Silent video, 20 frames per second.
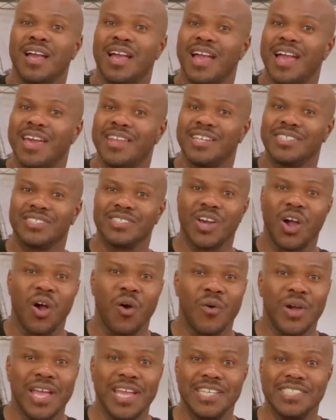And as
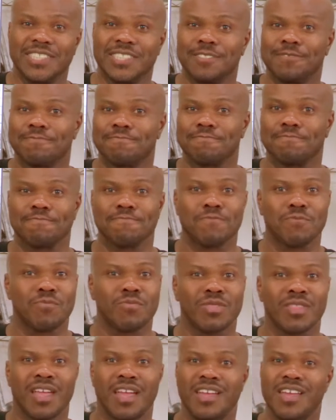always,
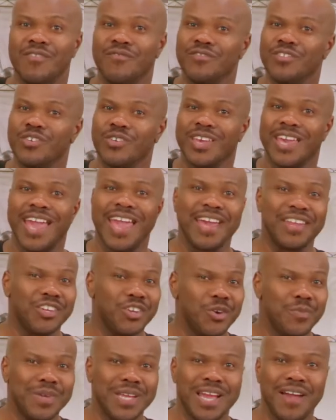if you can
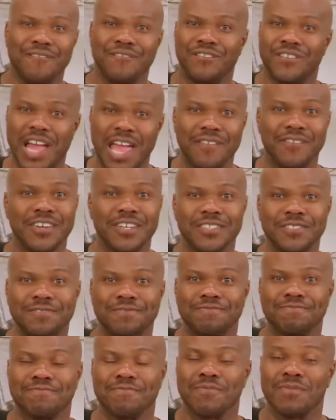do me a favor,
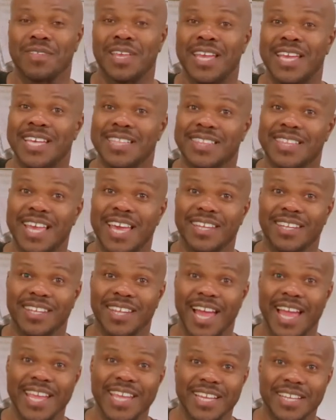hit that
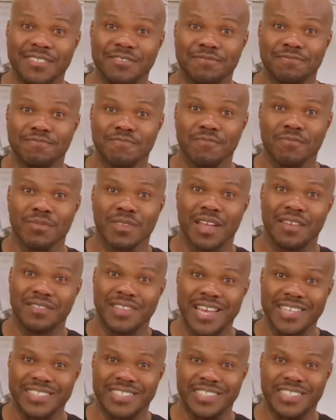like,
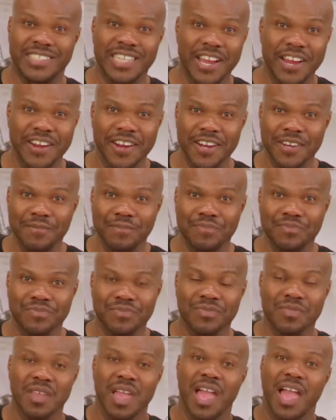that share,
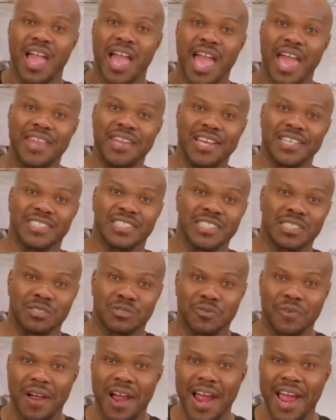and that
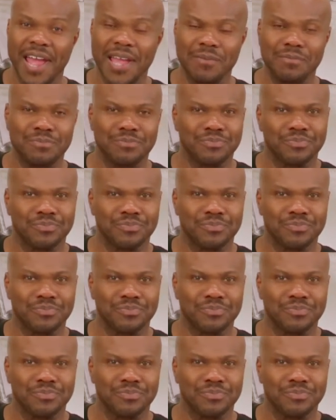subscribe,